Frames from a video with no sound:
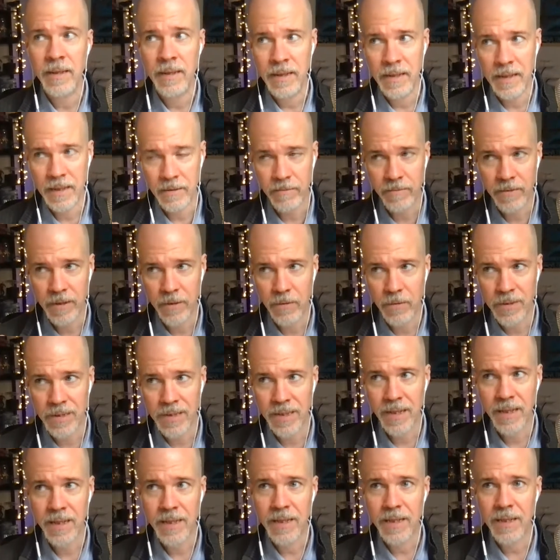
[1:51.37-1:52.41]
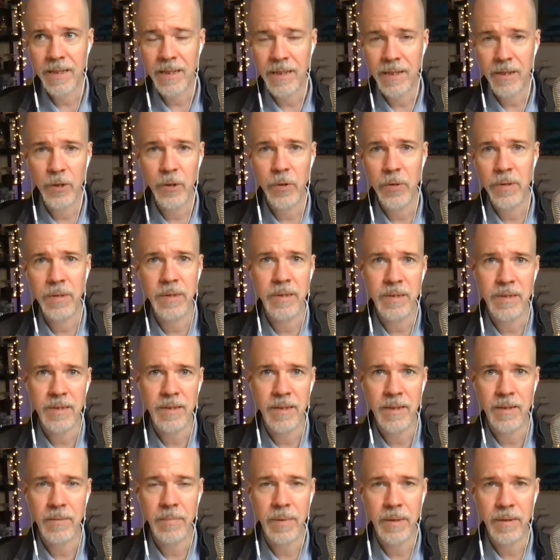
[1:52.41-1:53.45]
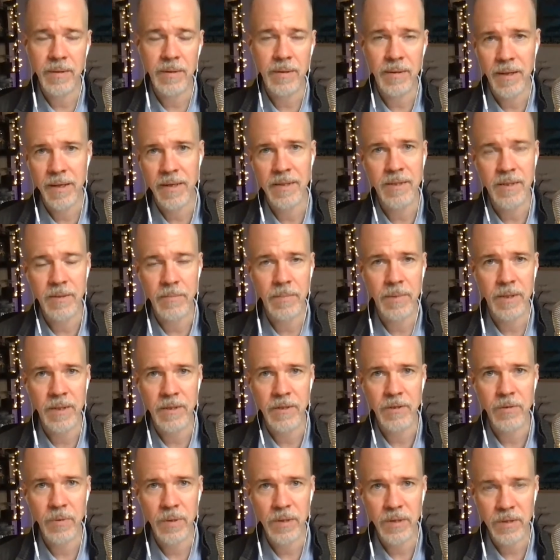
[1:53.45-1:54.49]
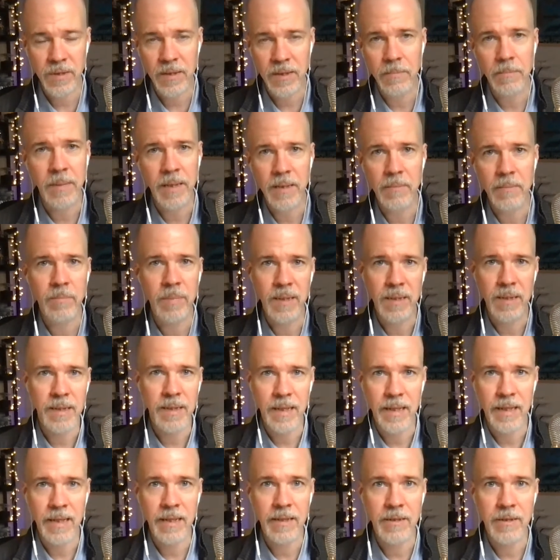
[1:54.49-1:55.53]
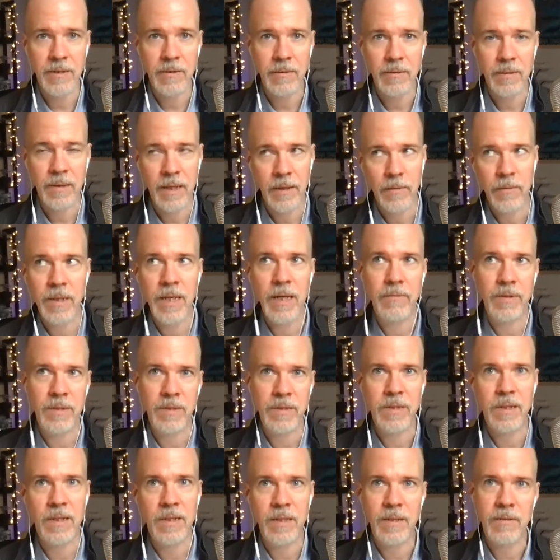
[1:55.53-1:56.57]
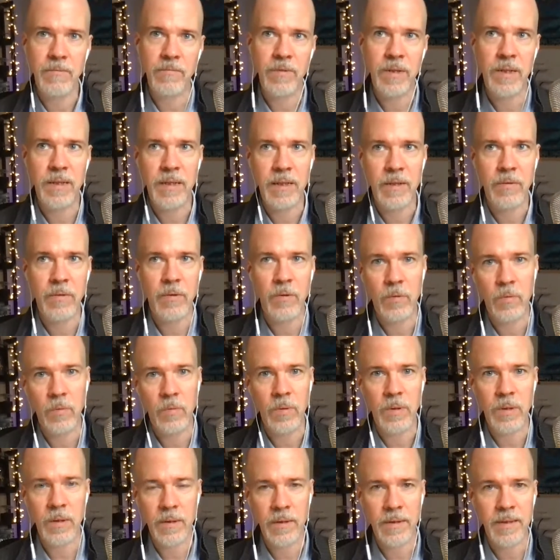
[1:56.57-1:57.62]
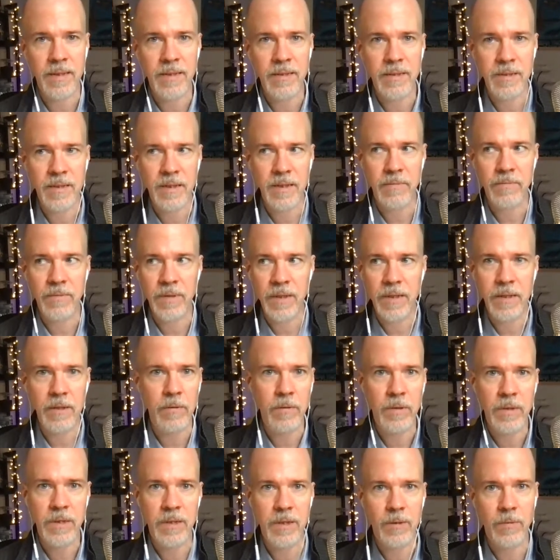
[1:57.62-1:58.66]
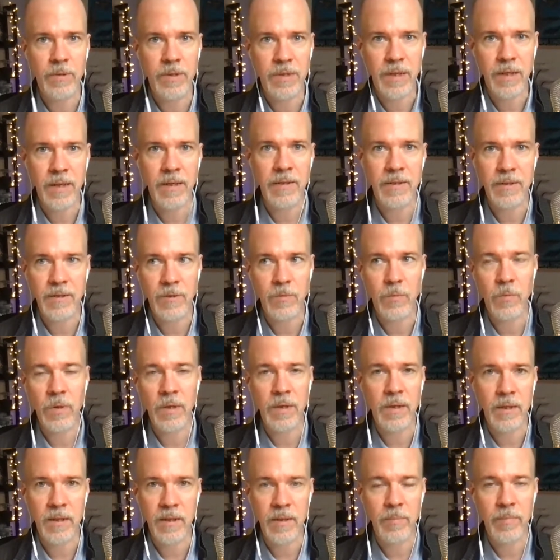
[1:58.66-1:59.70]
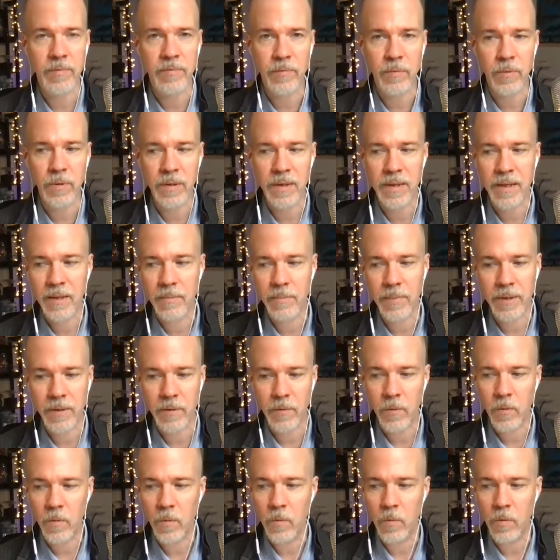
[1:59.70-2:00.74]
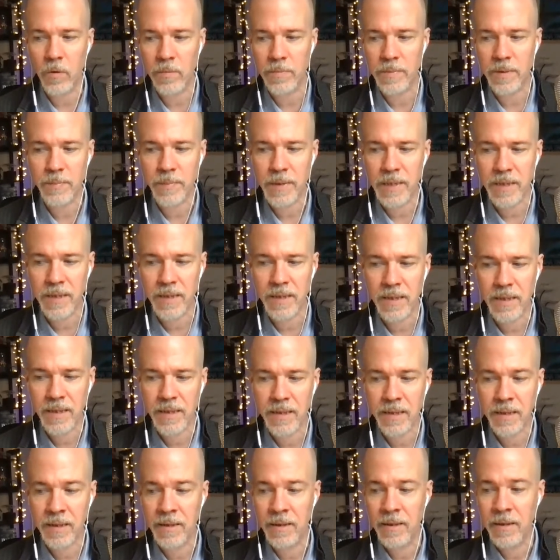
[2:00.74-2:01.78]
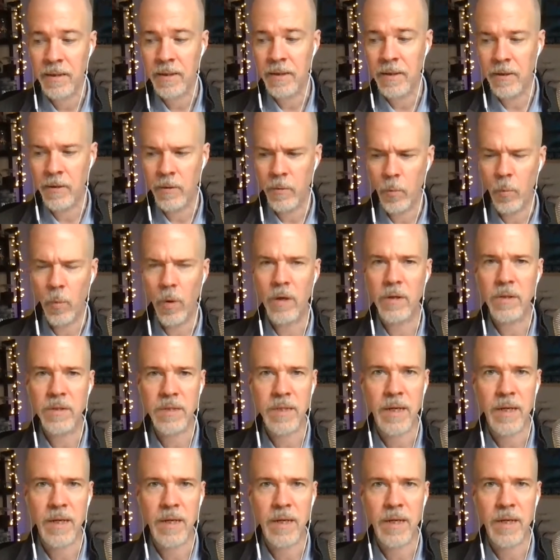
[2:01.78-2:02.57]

If there is anything good to say about the last administration, it might be that. I would have to study and find out who and all that stuff. And I know that there were scientists working on it before that, but the whole warp speed thing was